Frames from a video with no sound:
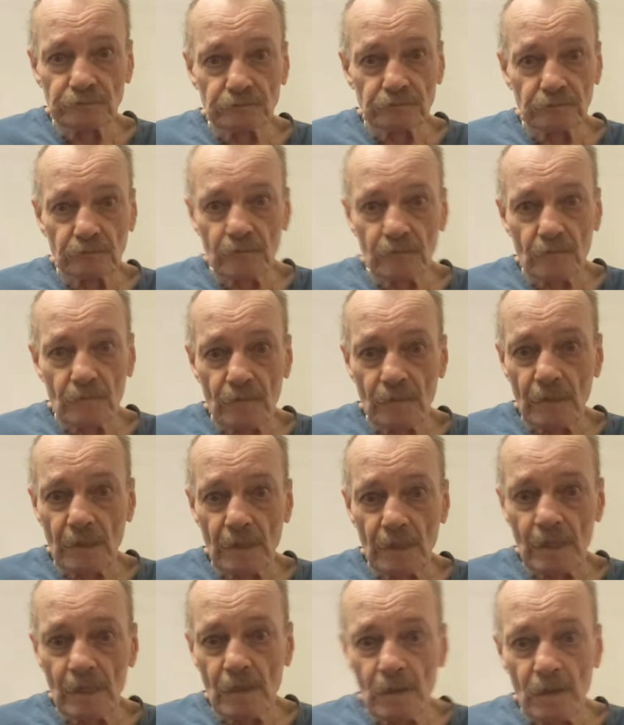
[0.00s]
Guap's
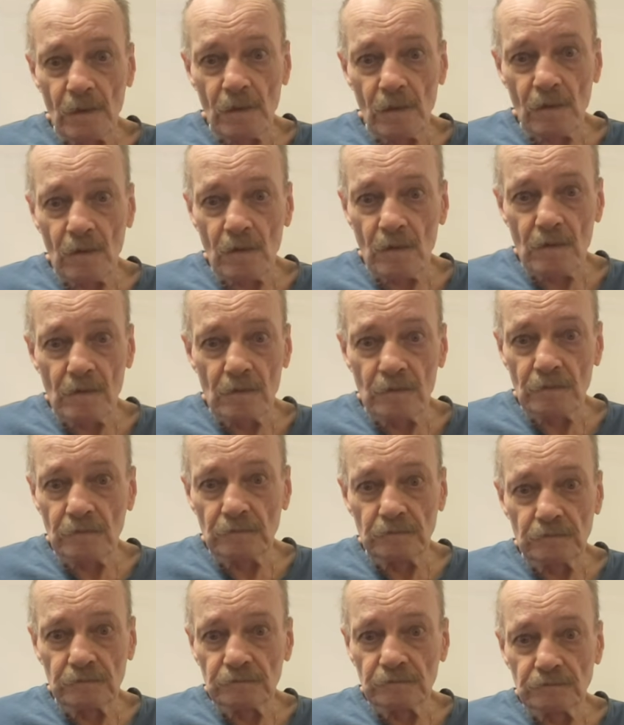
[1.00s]
from New
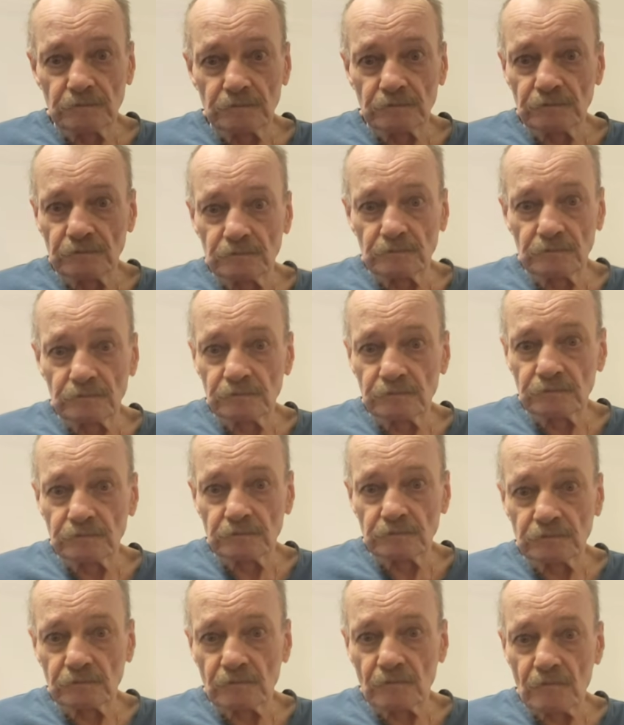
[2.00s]
Orleans,
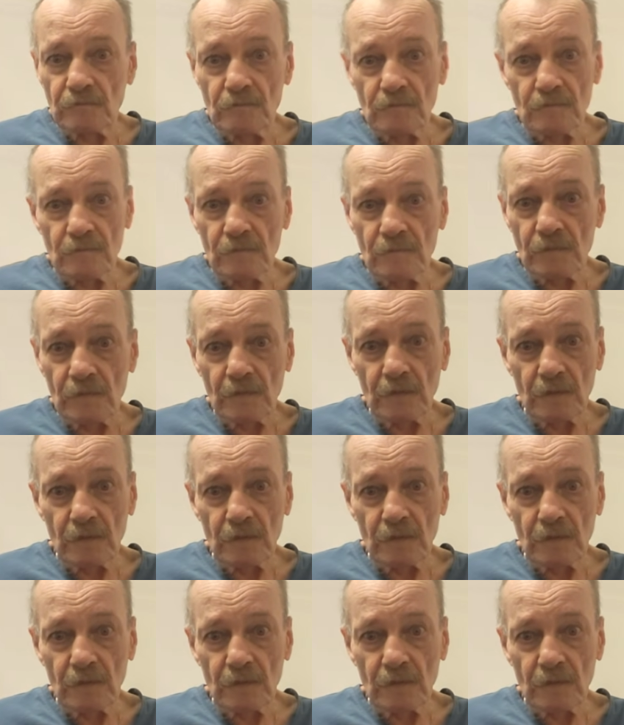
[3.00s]
yeah.